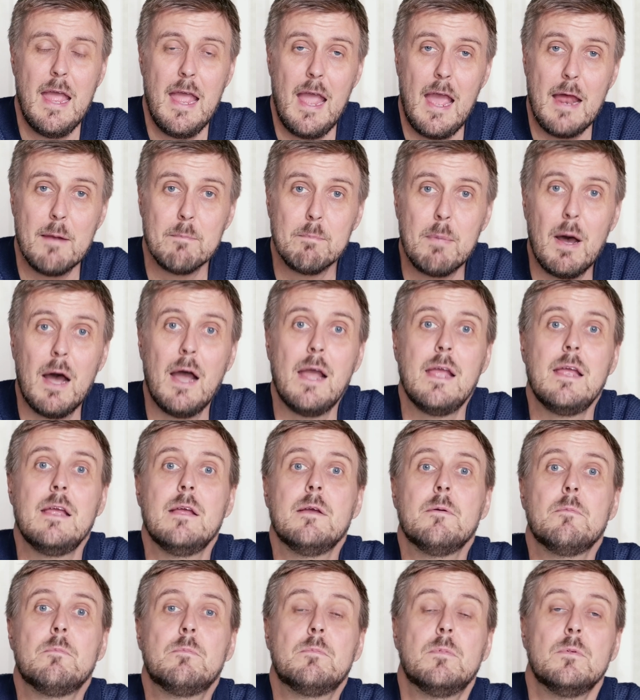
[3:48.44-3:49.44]
And by
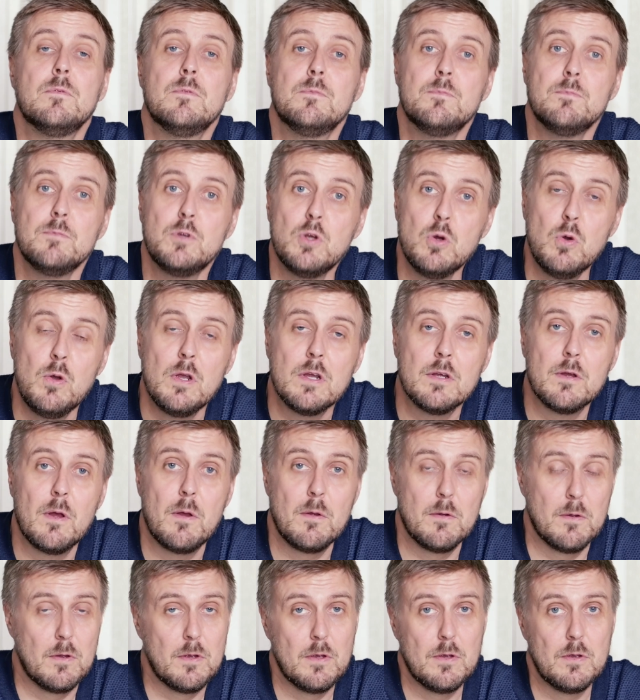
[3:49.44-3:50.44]
doing